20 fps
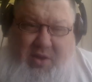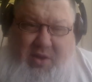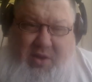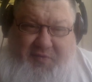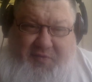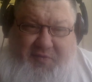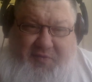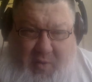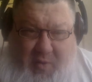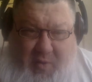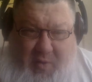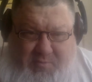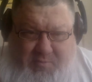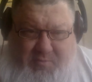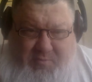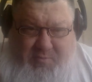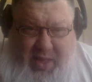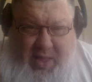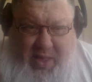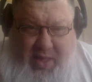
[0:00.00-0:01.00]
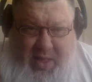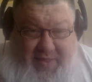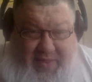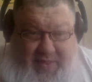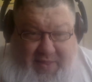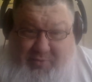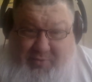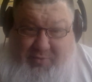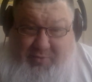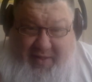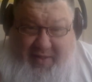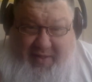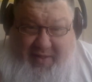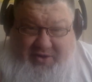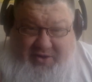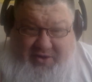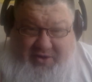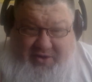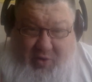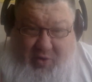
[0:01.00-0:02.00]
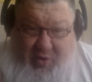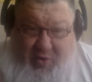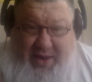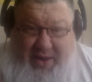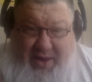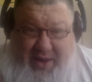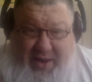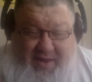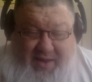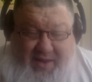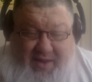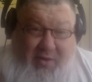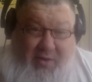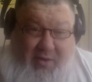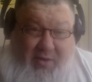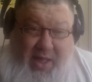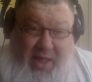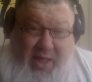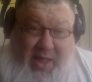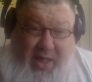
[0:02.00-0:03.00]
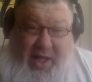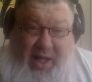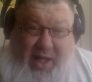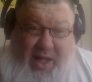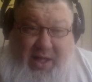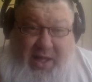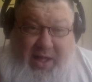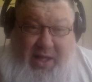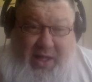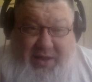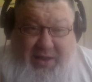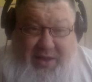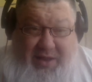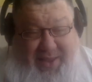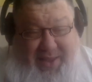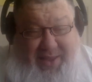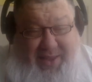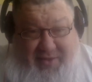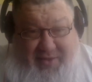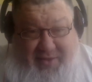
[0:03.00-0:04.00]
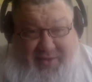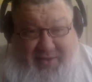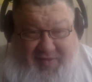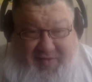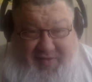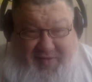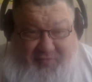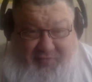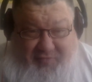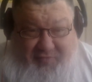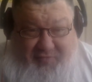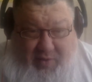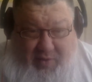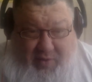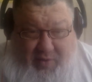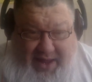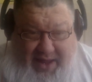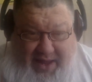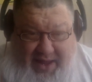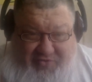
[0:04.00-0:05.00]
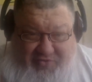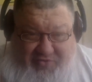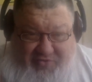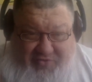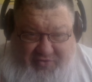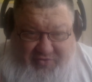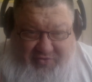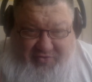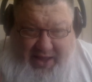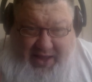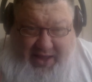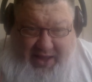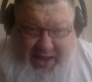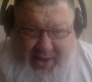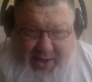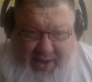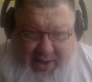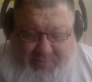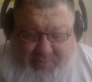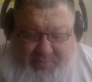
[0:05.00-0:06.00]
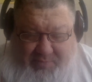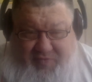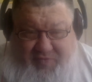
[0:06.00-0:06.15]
So that was how the intro went there at the beginning of season 4. They had to change that around.